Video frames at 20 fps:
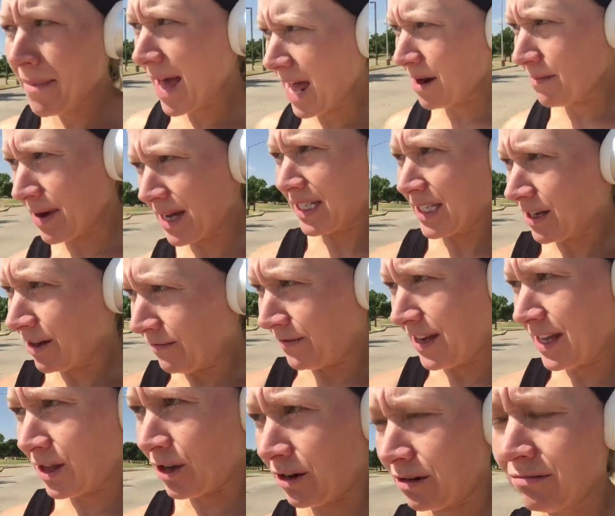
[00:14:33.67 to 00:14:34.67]
mad at myself
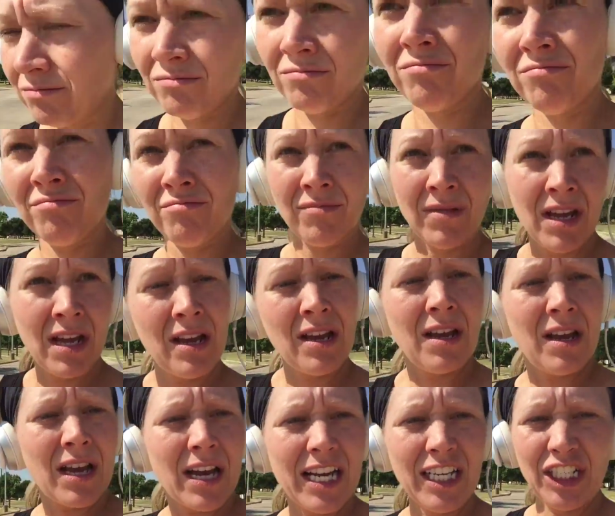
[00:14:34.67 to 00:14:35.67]
either.
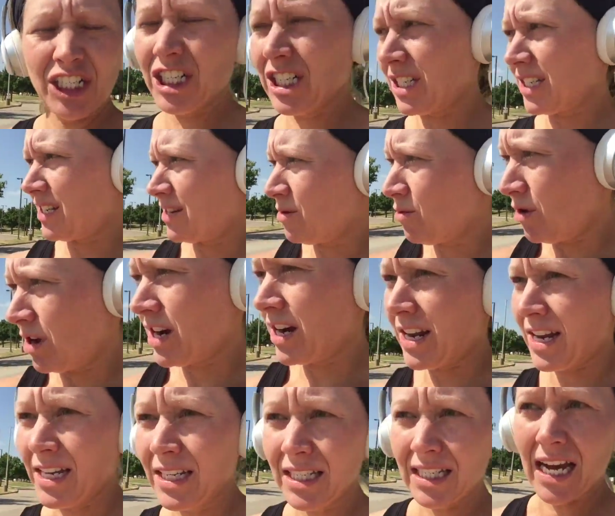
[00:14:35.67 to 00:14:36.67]
It's just what it
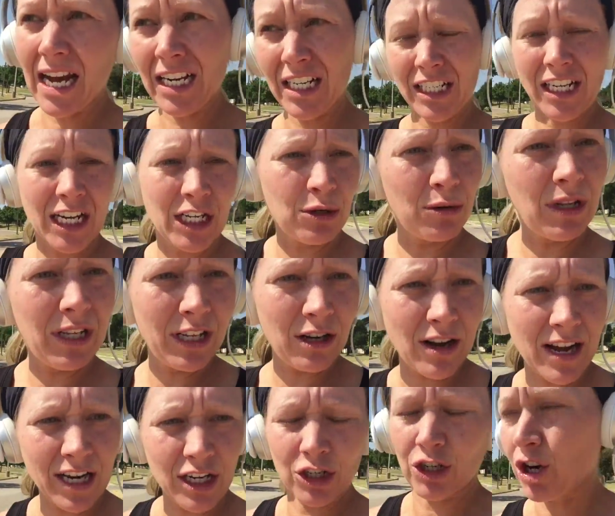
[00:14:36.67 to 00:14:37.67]
is. So I just gotta do a little
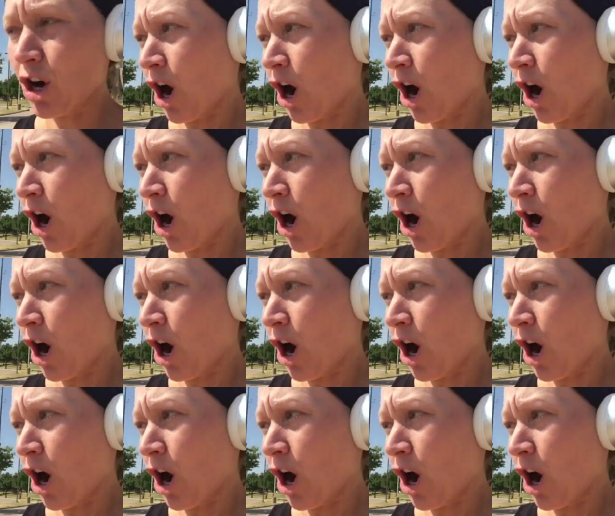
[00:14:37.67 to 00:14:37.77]
extra